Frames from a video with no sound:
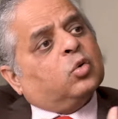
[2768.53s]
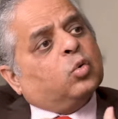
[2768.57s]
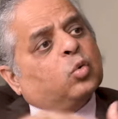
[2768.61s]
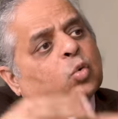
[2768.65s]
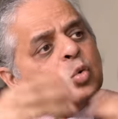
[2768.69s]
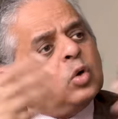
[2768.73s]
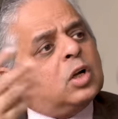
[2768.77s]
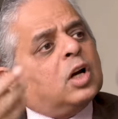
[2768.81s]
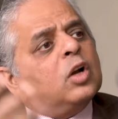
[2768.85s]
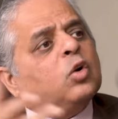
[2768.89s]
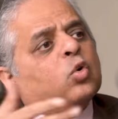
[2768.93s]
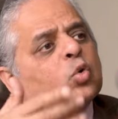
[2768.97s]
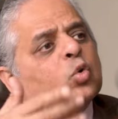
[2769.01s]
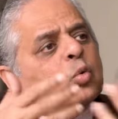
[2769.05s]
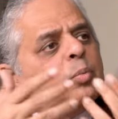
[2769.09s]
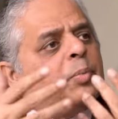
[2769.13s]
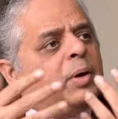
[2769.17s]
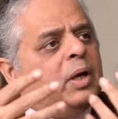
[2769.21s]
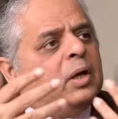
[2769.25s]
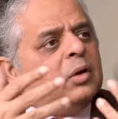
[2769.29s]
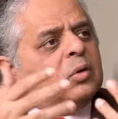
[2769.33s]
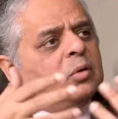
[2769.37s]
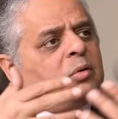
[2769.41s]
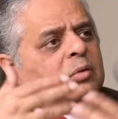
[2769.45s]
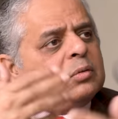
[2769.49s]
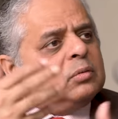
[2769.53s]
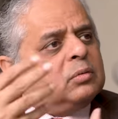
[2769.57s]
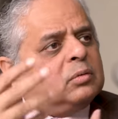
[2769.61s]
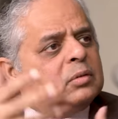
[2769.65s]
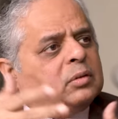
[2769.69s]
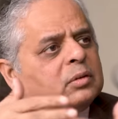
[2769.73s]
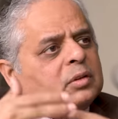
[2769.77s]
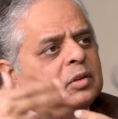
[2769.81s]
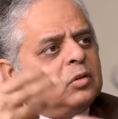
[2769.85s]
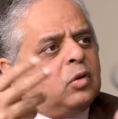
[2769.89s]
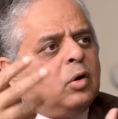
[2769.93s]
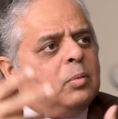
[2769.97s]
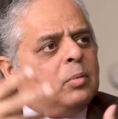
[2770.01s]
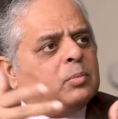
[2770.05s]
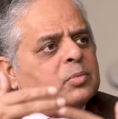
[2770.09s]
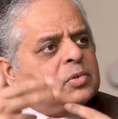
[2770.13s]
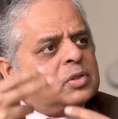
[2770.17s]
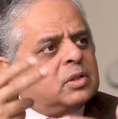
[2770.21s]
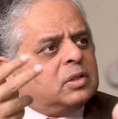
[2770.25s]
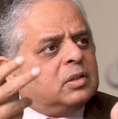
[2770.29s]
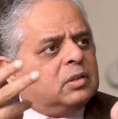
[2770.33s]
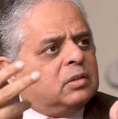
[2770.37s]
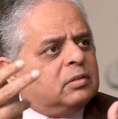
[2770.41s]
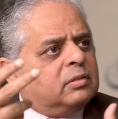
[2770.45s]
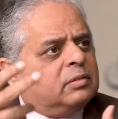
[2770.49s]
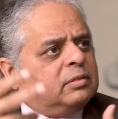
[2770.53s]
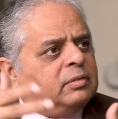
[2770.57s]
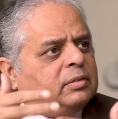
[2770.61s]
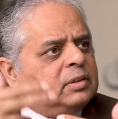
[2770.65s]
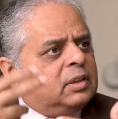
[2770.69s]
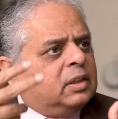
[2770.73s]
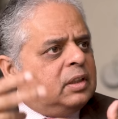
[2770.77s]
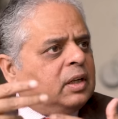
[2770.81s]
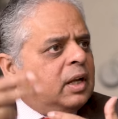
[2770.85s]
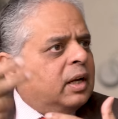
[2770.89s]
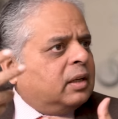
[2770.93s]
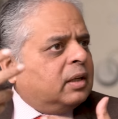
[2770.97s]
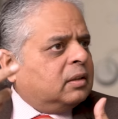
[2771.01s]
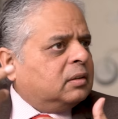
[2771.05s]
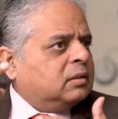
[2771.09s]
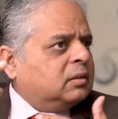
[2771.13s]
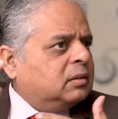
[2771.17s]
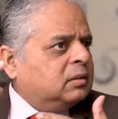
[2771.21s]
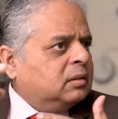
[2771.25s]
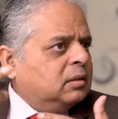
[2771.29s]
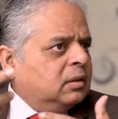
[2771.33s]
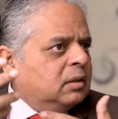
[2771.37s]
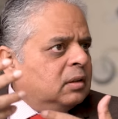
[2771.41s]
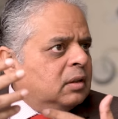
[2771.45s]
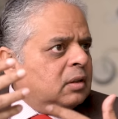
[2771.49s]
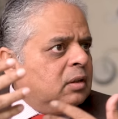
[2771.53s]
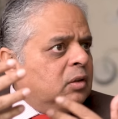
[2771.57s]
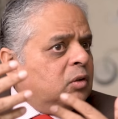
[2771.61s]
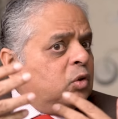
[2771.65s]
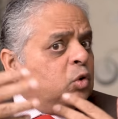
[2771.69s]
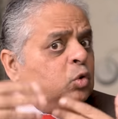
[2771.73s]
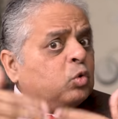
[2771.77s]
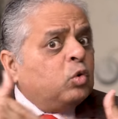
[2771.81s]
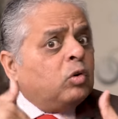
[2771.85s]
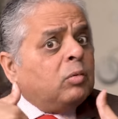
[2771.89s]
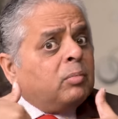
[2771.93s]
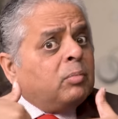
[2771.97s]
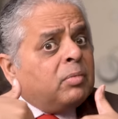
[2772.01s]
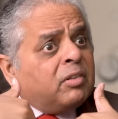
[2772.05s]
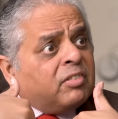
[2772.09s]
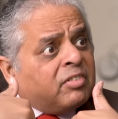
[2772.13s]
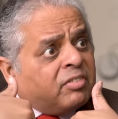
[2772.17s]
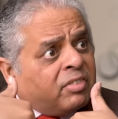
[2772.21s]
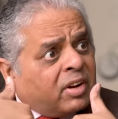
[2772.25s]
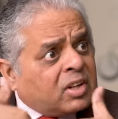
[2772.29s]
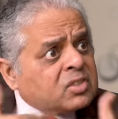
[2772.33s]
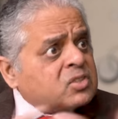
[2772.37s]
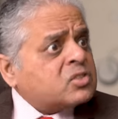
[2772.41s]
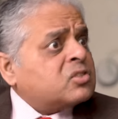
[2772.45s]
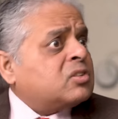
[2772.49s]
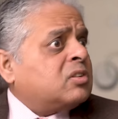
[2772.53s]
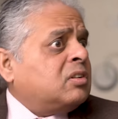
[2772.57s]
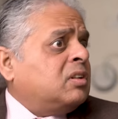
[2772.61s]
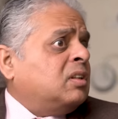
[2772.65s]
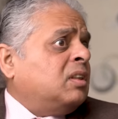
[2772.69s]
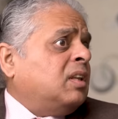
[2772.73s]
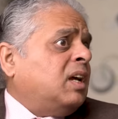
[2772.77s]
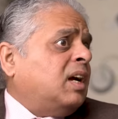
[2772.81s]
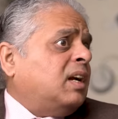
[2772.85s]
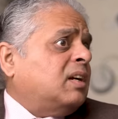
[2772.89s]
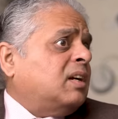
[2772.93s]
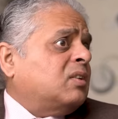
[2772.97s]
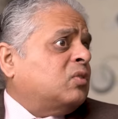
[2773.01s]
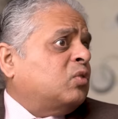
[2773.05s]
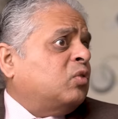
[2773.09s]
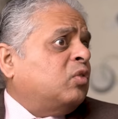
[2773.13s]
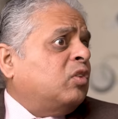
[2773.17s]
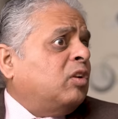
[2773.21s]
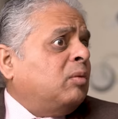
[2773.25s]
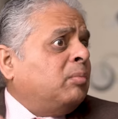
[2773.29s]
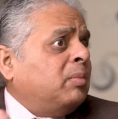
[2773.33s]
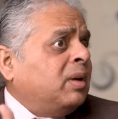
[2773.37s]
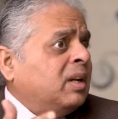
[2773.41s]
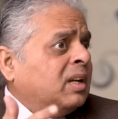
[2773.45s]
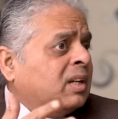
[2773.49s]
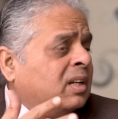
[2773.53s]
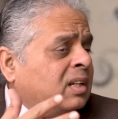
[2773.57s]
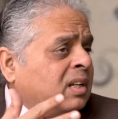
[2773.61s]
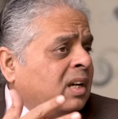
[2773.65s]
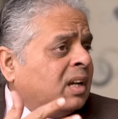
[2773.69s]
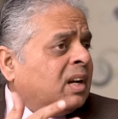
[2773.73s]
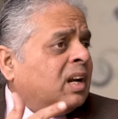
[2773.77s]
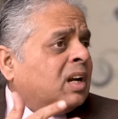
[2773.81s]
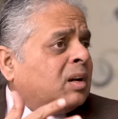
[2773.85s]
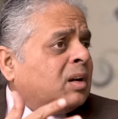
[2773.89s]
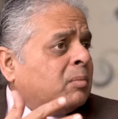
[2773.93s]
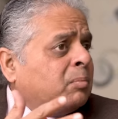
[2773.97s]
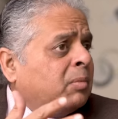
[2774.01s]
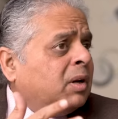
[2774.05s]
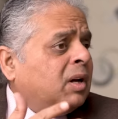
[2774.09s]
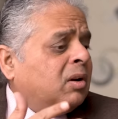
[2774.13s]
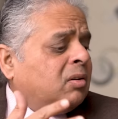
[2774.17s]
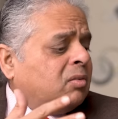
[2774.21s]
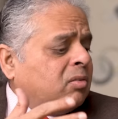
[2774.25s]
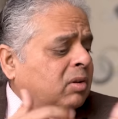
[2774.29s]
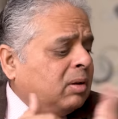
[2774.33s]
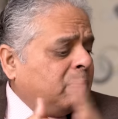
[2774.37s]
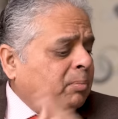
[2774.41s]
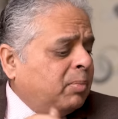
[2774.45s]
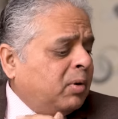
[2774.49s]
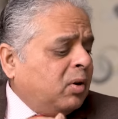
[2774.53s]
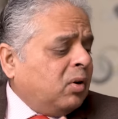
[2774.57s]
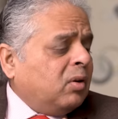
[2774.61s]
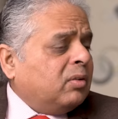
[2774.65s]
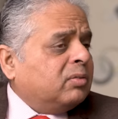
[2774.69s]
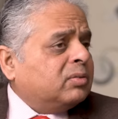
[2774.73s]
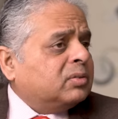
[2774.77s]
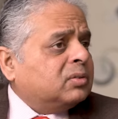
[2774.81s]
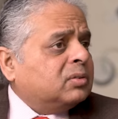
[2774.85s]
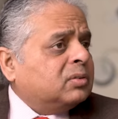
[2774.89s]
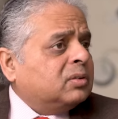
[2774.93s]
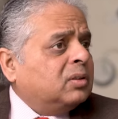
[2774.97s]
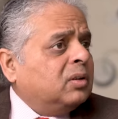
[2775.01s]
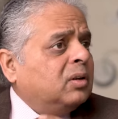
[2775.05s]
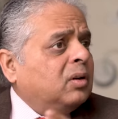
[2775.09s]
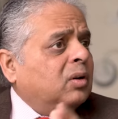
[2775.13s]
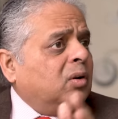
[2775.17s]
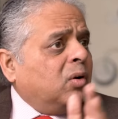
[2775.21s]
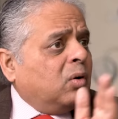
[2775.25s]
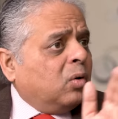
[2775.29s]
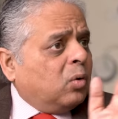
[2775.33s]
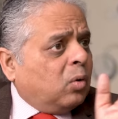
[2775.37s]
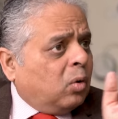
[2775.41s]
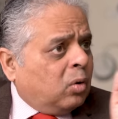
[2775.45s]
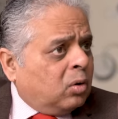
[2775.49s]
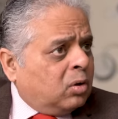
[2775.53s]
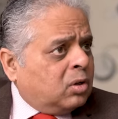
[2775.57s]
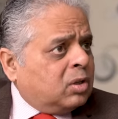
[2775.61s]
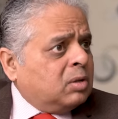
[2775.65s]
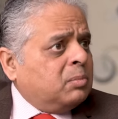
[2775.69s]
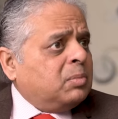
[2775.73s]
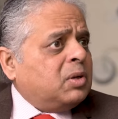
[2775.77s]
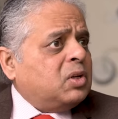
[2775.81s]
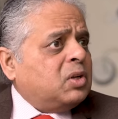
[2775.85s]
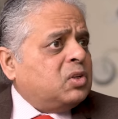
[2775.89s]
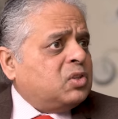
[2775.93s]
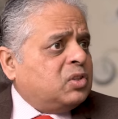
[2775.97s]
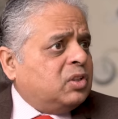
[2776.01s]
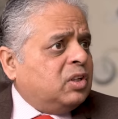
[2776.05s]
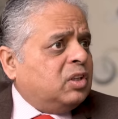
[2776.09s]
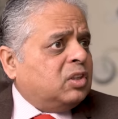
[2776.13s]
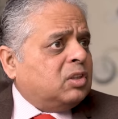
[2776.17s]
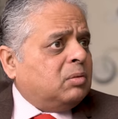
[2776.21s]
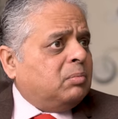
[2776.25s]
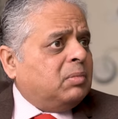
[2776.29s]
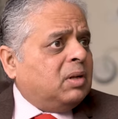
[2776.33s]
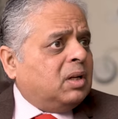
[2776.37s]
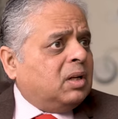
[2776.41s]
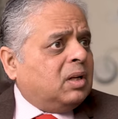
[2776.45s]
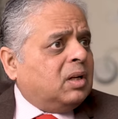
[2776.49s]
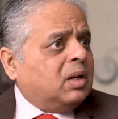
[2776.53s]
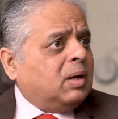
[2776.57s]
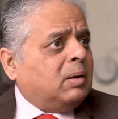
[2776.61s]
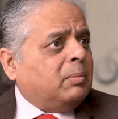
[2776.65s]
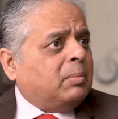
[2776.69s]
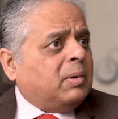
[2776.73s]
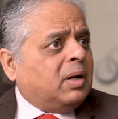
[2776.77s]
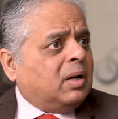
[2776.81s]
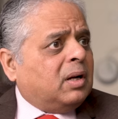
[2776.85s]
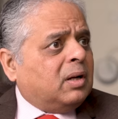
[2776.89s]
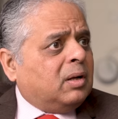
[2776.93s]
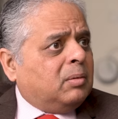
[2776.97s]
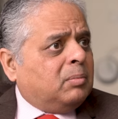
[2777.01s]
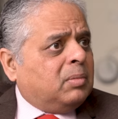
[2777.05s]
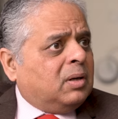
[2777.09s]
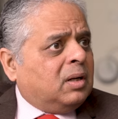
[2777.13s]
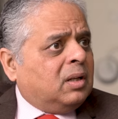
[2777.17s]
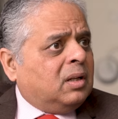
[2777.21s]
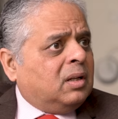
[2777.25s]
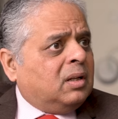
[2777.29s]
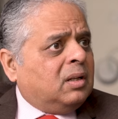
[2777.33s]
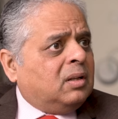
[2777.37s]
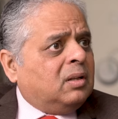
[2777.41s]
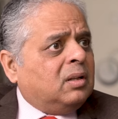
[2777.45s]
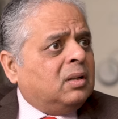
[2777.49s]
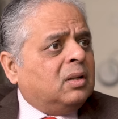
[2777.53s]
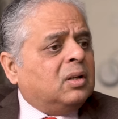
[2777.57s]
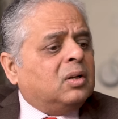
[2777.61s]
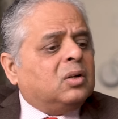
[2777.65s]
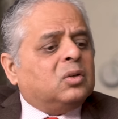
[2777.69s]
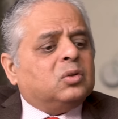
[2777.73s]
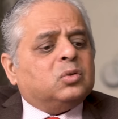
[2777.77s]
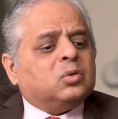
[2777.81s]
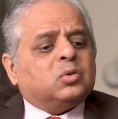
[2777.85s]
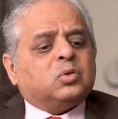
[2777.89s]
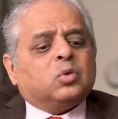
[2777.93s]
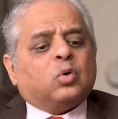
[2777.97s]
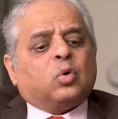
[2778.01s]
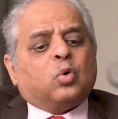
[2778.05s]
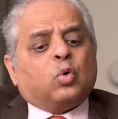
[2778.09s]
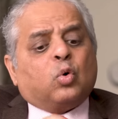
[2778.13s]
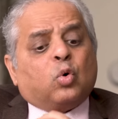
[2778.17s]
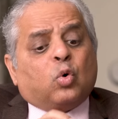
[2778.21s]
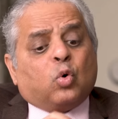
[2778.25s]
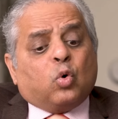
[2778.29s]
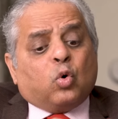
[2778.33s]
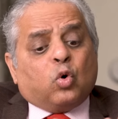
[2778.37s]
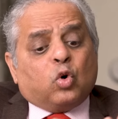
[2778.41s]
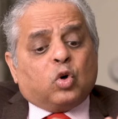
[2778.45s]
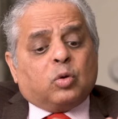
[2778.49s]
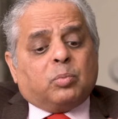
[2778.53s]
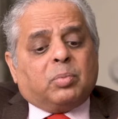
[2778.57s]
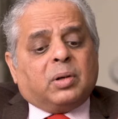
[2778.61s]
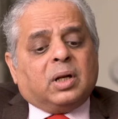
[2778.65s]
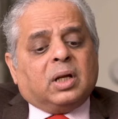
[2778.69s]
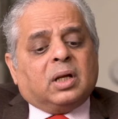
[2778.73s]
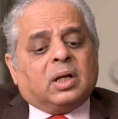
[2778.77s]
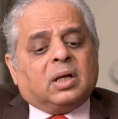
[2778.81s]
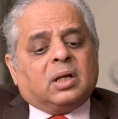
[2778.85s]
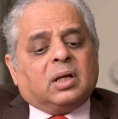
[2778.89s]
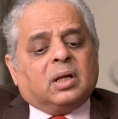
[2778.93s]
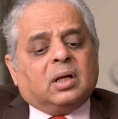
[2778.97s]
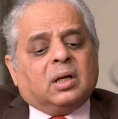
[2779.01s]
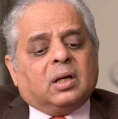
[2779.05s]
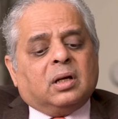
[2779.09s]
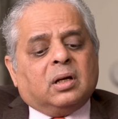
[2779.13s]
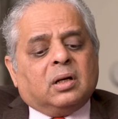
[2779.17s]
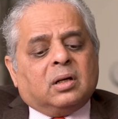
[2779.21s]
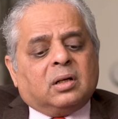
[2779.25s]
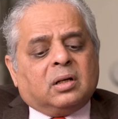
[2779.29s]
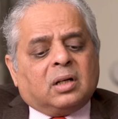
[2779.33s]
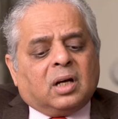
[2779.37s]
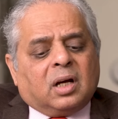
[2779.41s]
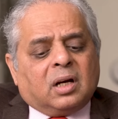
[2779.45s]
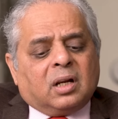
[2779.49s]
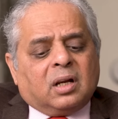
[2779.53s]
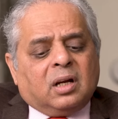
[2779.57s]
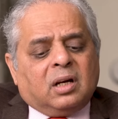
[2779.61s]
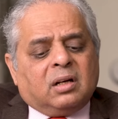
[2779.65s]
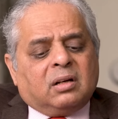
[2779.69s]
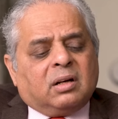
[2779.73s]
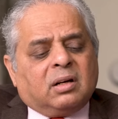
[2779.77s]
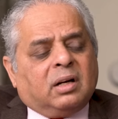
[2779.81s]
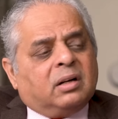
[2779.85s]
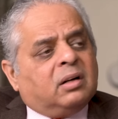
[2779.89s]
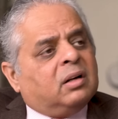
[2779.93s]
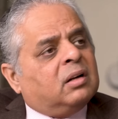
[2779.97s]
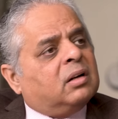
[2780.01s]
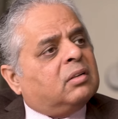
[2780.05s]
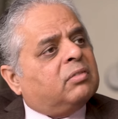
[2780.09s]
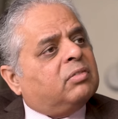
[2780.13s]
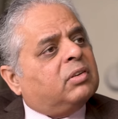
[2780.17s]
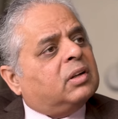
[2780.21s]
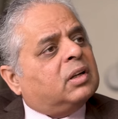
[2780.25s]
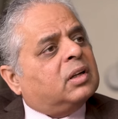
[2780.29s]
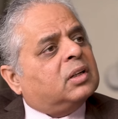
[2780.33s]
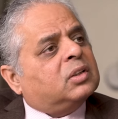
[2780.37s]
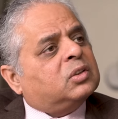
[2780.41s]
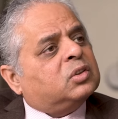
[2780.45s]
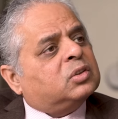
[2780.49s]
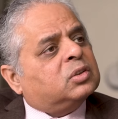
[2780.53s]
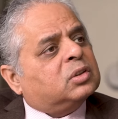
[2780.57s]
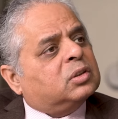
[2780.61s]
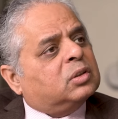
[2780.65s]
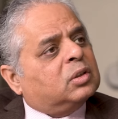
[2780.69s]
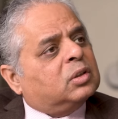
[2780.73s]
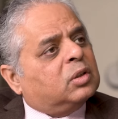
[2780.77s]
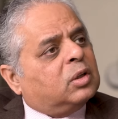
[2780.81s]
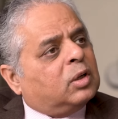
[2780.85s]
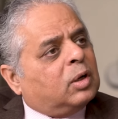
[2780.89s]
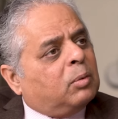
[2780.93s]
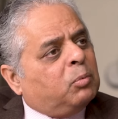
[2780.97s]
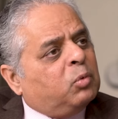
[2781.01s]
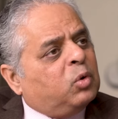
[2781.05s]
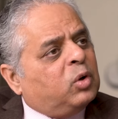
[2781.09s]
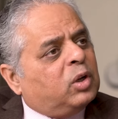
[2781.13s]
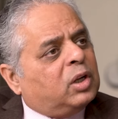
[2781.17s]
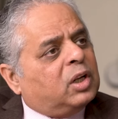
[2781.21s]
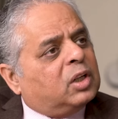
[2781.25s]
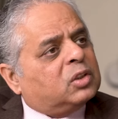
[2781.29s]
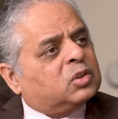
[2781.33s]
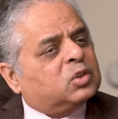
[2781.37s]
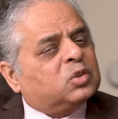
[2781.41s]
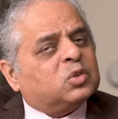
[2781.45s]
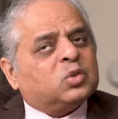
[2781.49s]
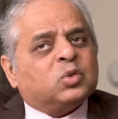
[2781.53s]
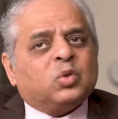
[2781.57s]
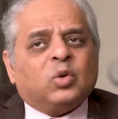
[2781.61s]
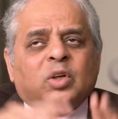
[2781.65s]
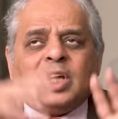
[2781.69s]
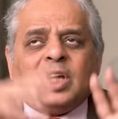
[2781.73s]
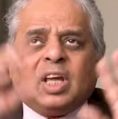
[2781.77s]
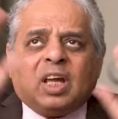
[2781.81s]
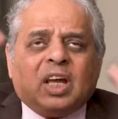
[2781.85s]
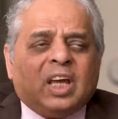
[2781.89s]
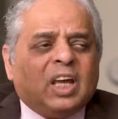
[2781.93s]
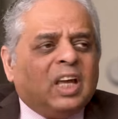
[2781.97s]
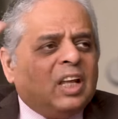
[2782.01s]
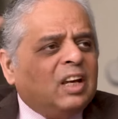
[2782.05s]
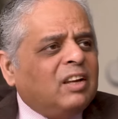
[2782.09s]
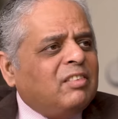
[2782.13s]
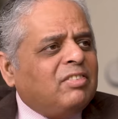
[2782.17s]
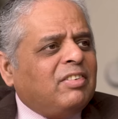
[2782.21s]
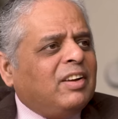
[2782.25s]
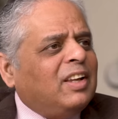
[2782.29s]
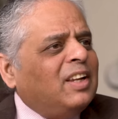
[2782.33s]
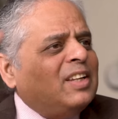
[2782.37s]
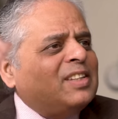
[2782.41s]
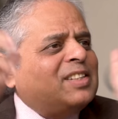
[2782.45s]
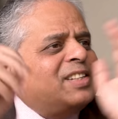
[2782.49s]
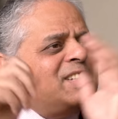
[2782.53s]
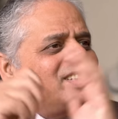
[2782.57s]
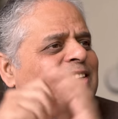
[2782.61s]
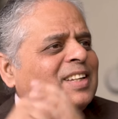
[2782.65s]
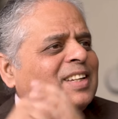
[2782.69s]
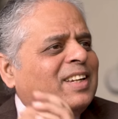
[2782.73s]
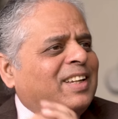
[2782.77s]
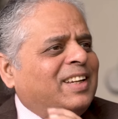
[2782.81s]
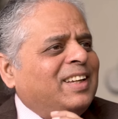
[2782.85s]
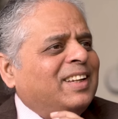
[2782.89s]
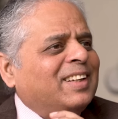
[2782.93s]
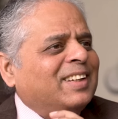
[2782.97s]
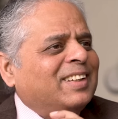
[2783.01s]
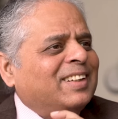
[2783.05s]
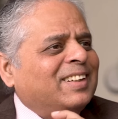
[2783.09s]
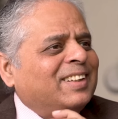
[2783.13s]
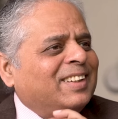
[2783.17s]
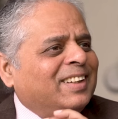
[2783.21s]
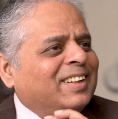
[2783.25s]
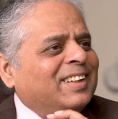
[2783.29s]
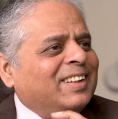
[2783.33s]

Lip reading: OODA loop hai, you know, observe, detect. You will be faster in that. So there will be direct military payoffs. Quantum ki kshetra mein agar aap aage badhe, so code breaking, target identification, communications. So ye airy fairy cheeze nahi hai.